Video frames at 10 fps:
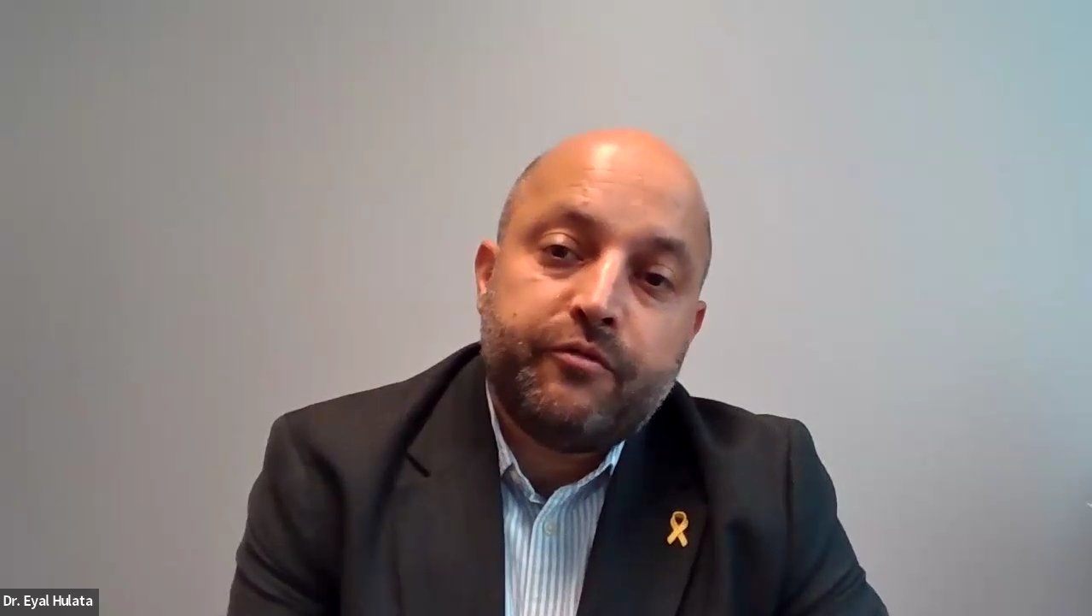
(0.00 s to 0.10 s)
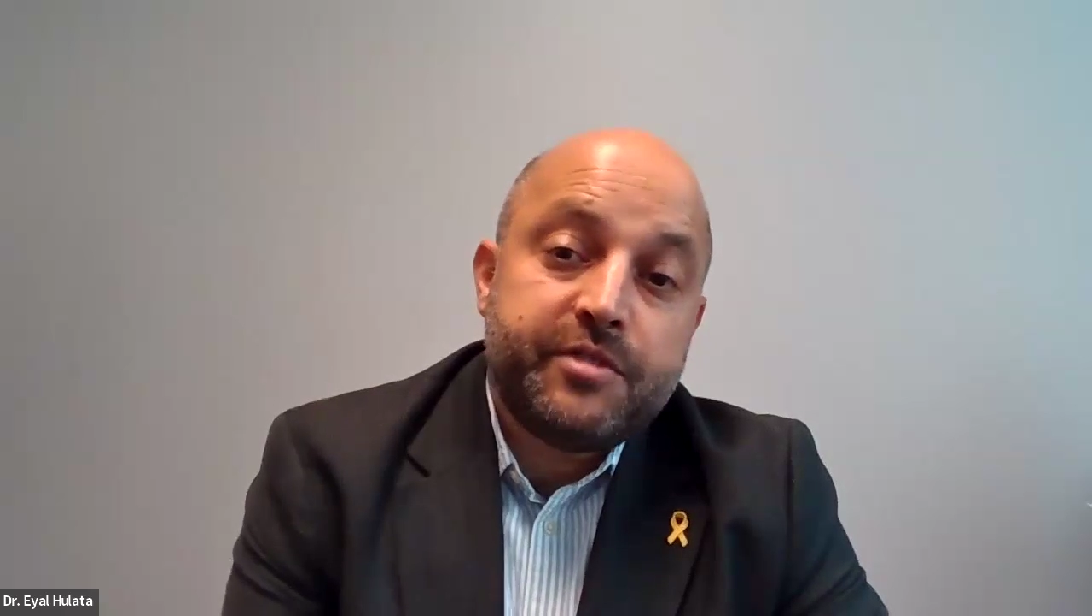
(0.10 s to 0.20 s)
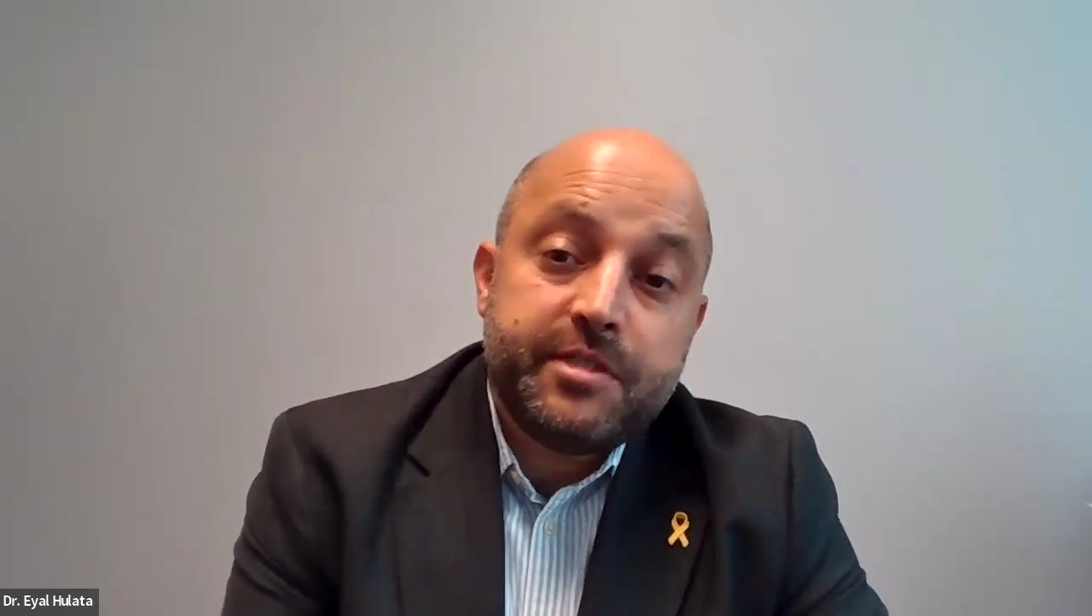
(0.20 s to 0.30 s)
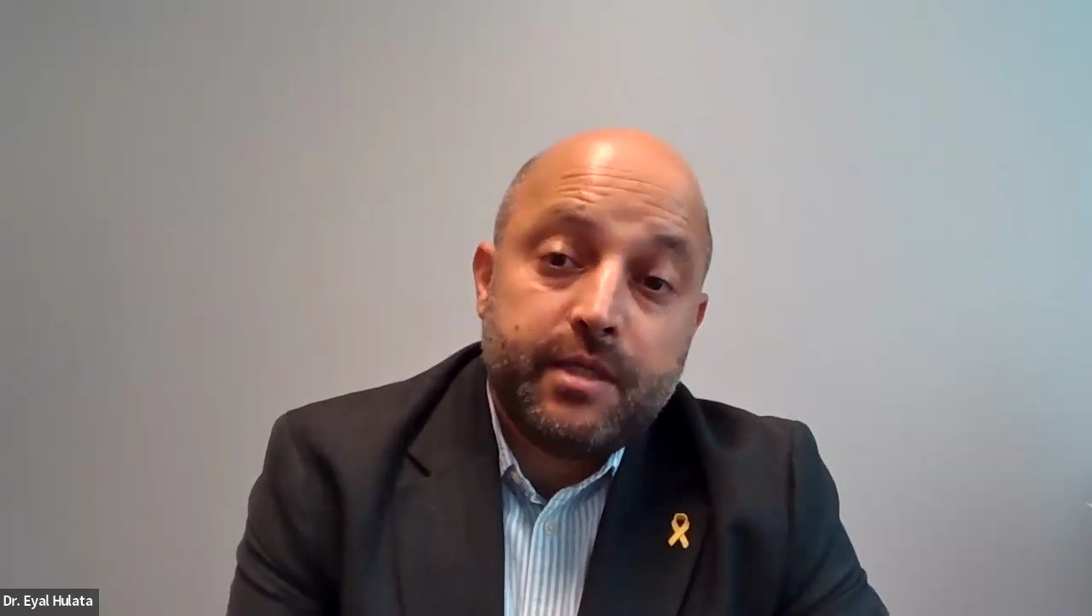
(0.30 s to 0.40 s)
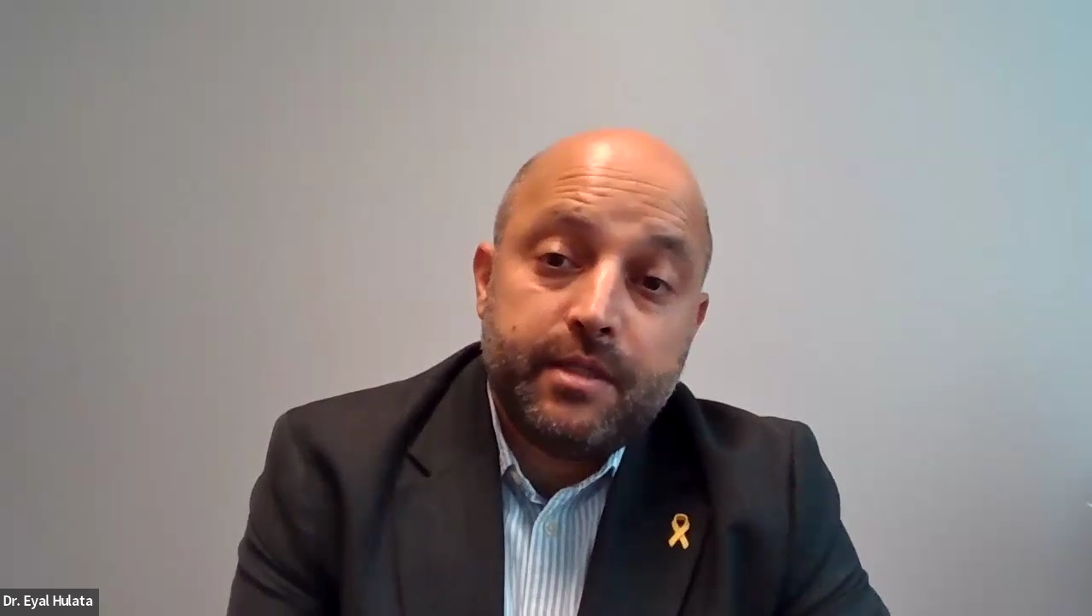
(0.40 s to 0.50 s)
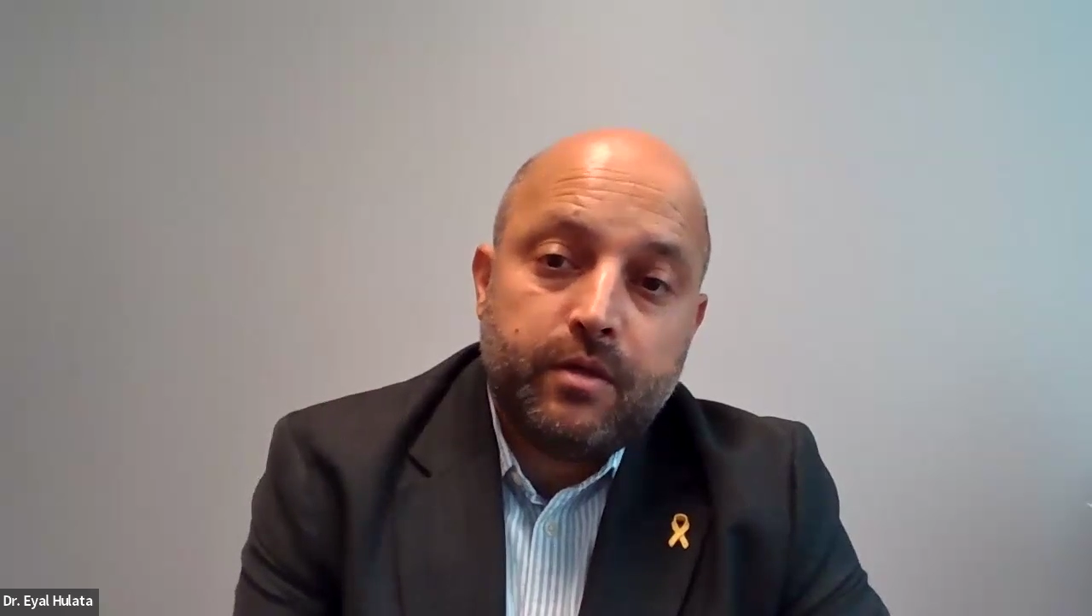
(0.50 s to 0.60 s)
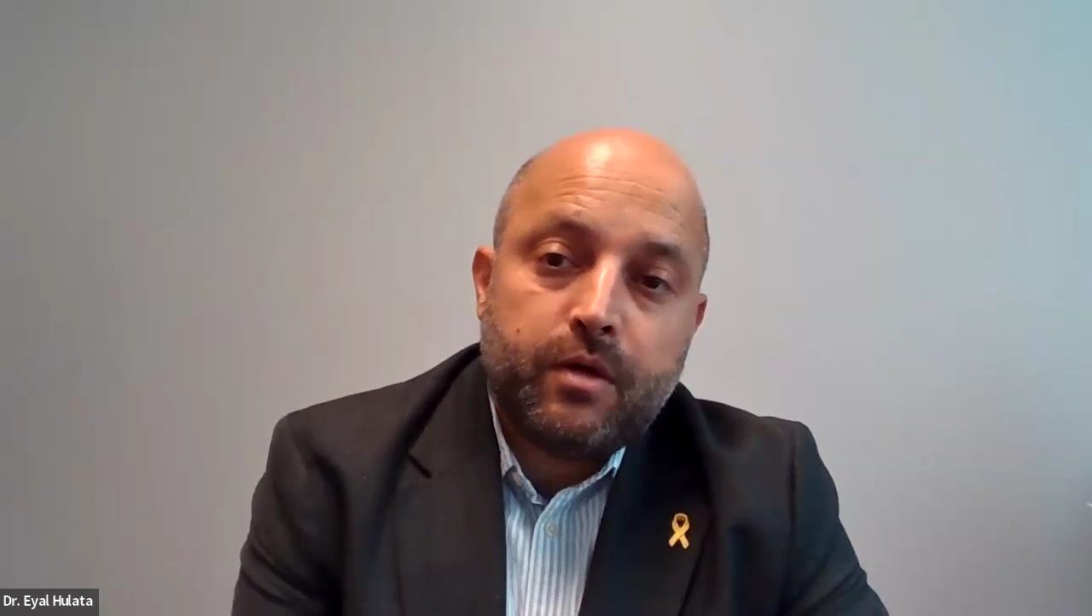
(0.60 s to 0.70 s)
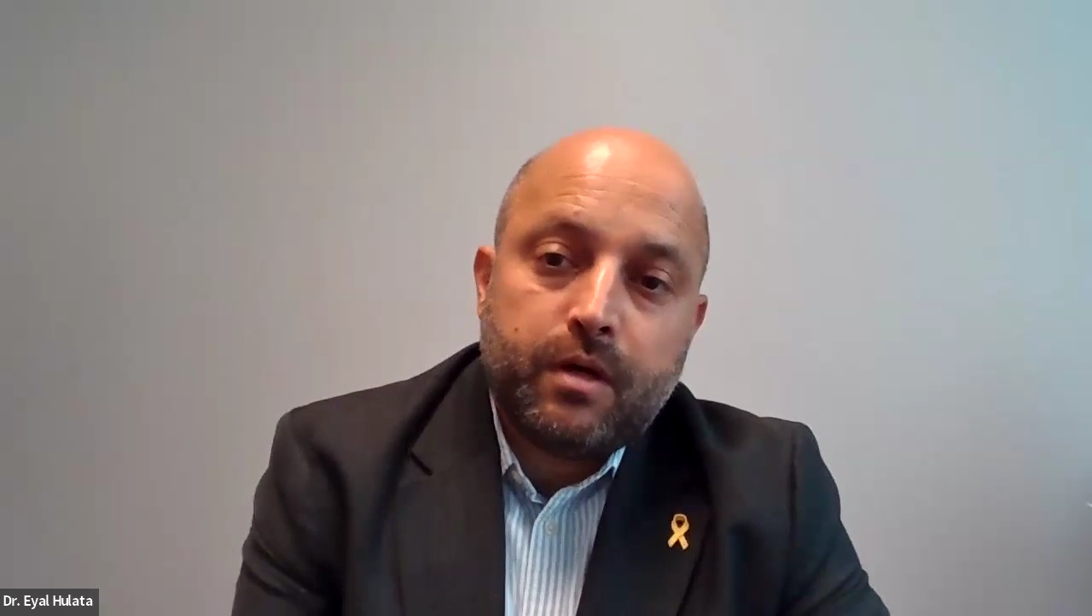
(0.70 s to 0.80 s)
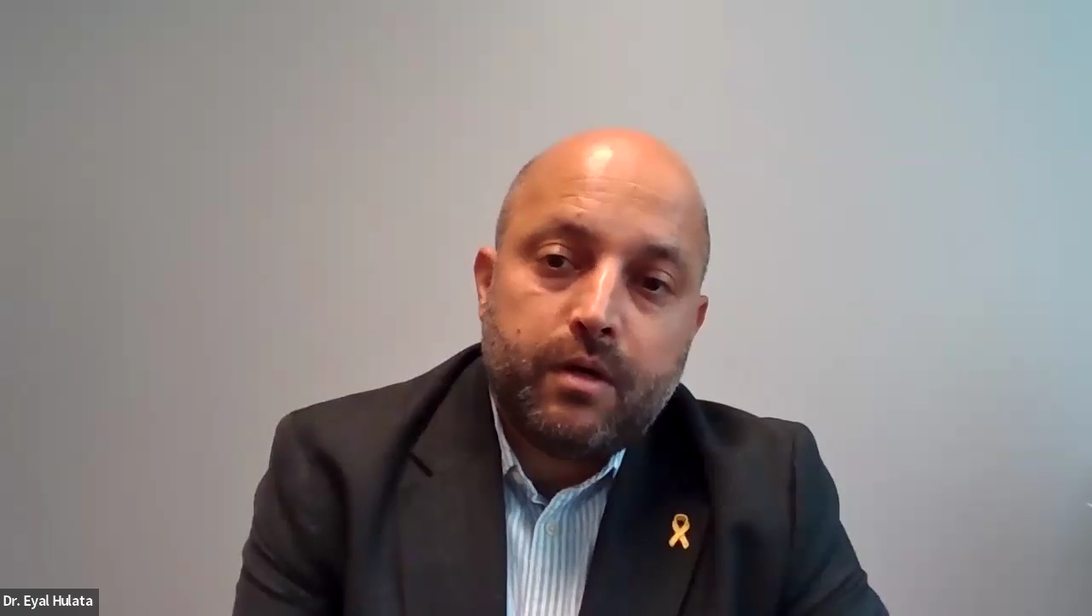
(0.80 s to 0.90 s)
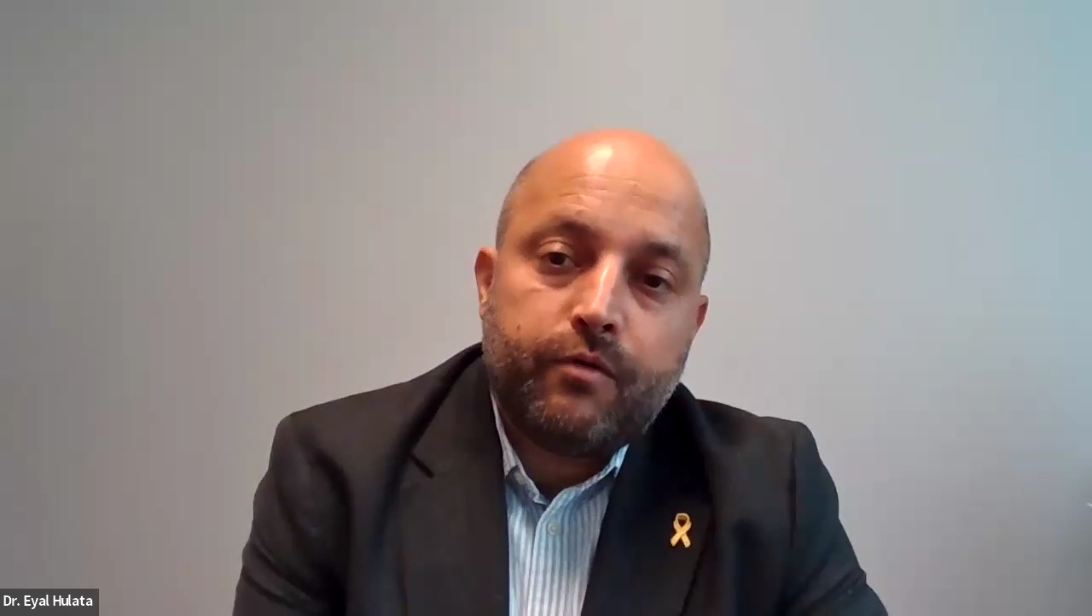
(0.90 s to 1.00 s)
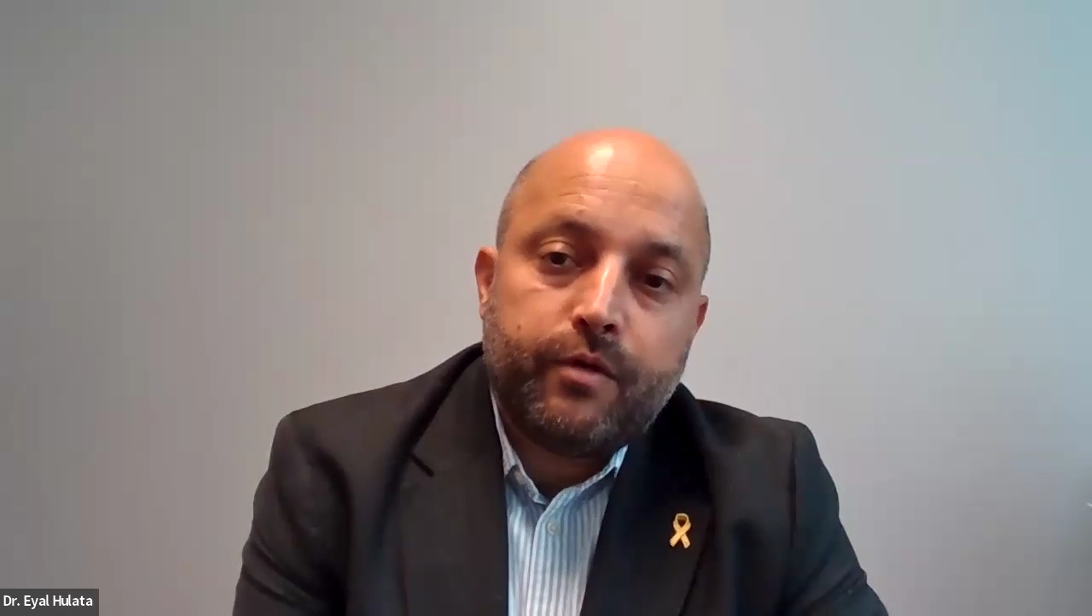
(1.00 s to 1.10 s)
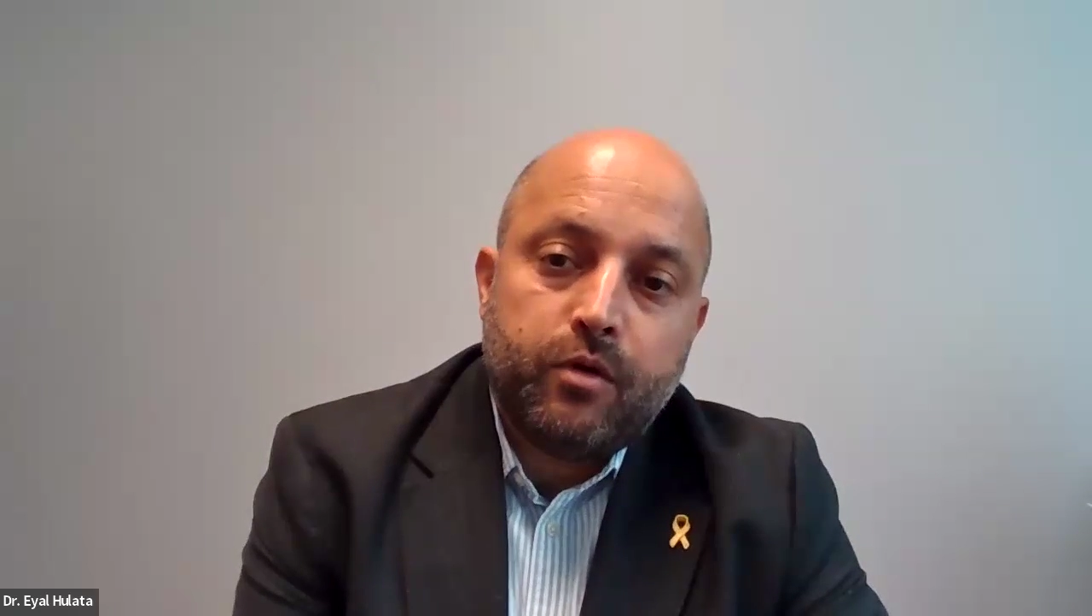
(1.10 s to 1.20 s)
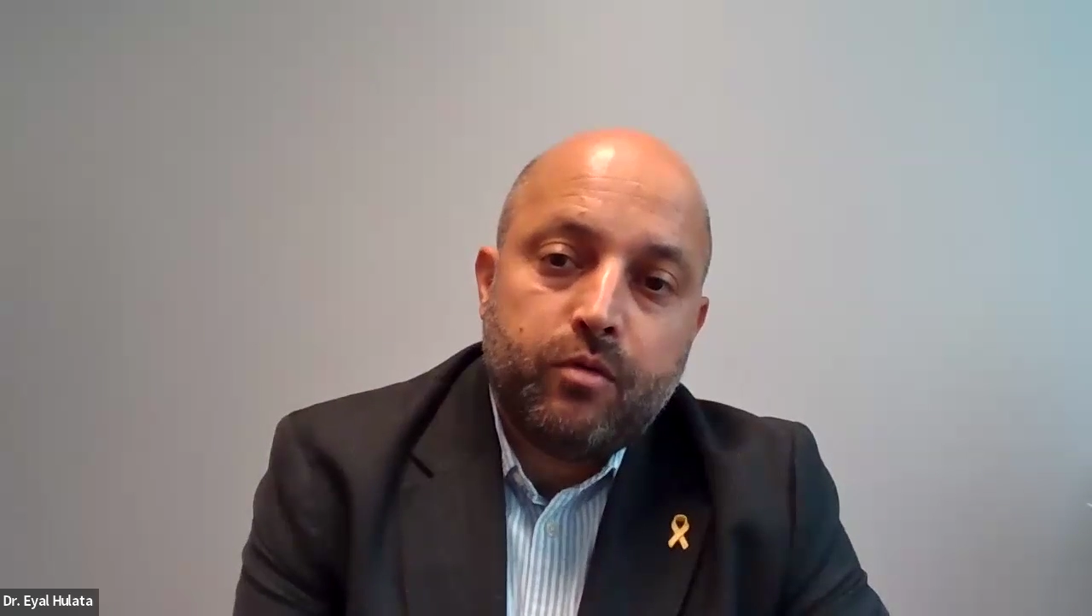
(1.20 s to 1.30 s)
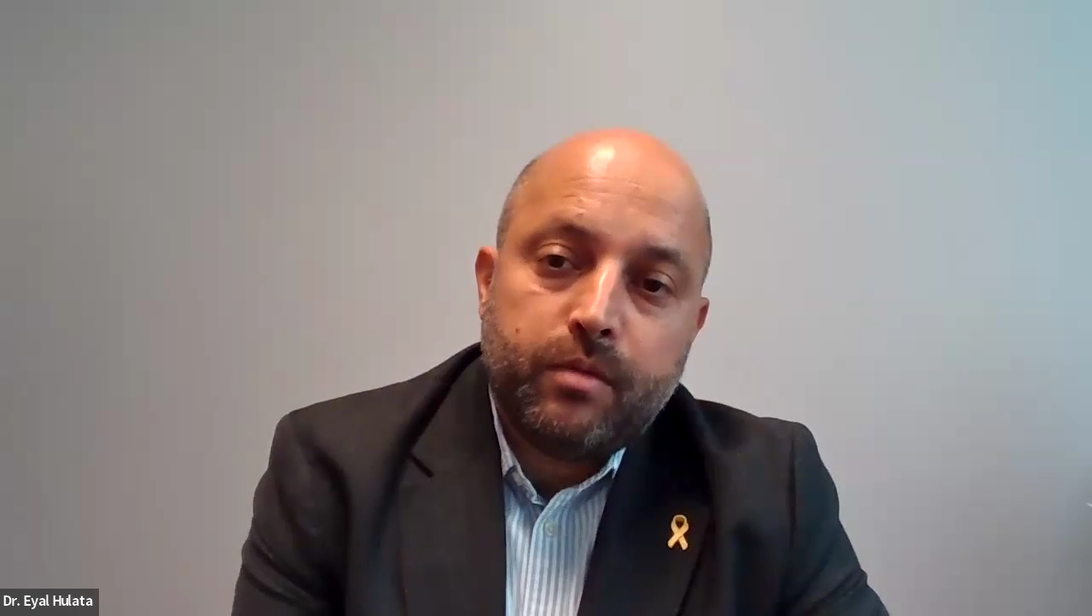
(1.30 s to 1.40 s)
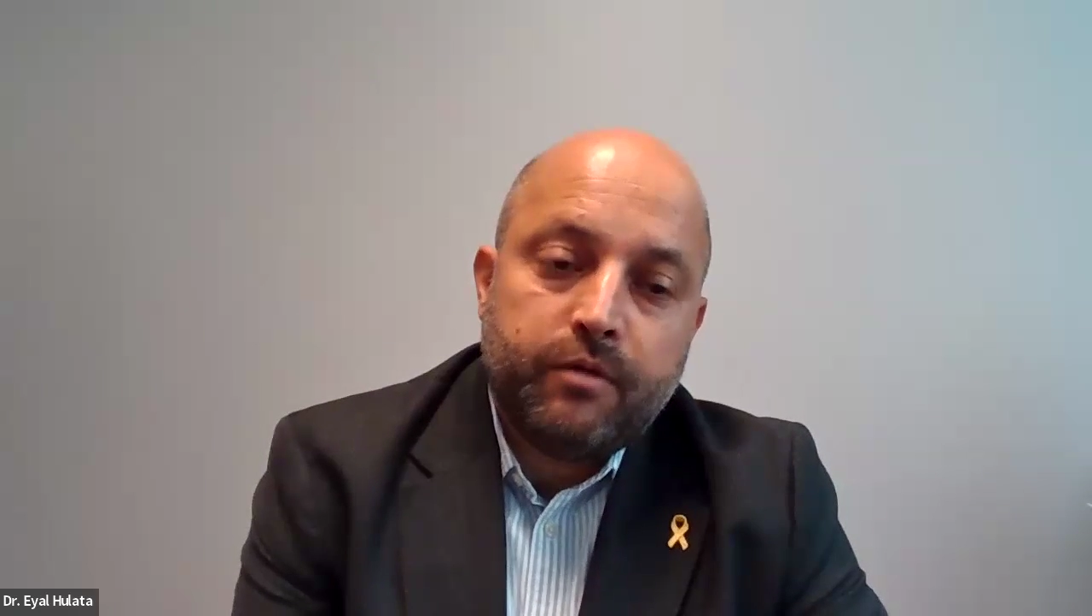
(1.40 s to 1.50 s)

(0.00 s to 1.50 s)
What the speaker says: facility or a home.